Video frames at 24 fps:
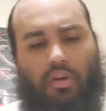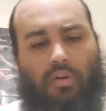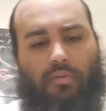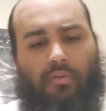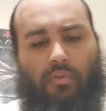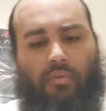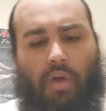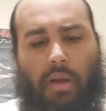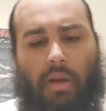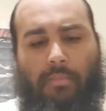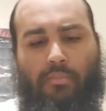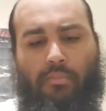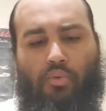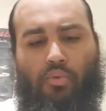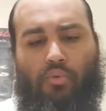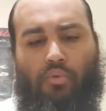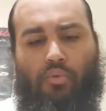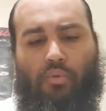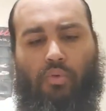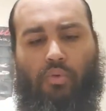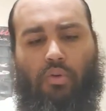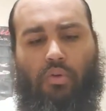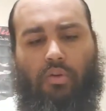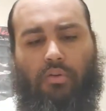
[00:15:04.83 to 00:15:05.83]
before I move
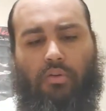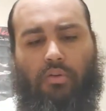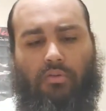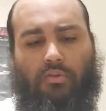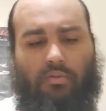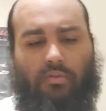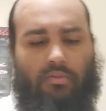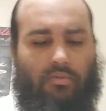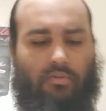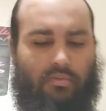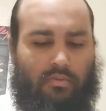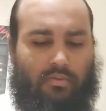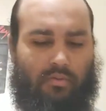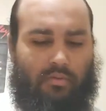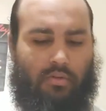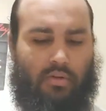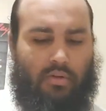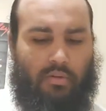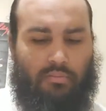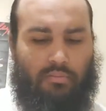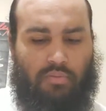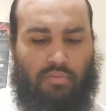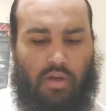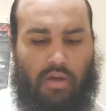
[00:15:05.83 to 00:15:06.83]
on.
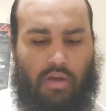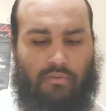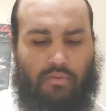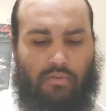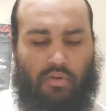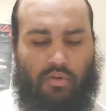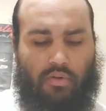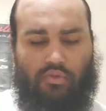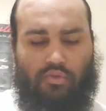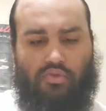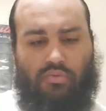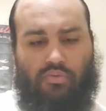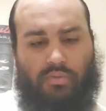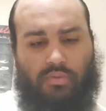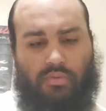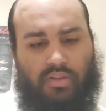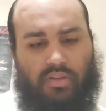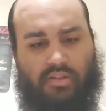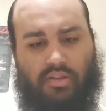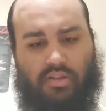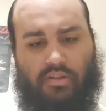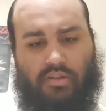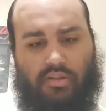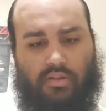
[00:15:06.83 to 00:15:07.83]
Proverbs
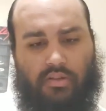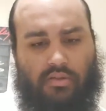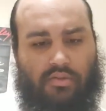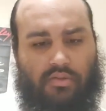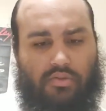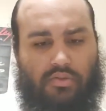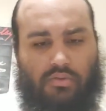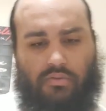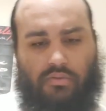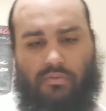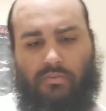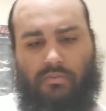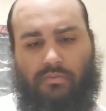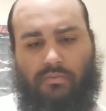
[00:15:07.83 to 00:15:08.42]
26:2.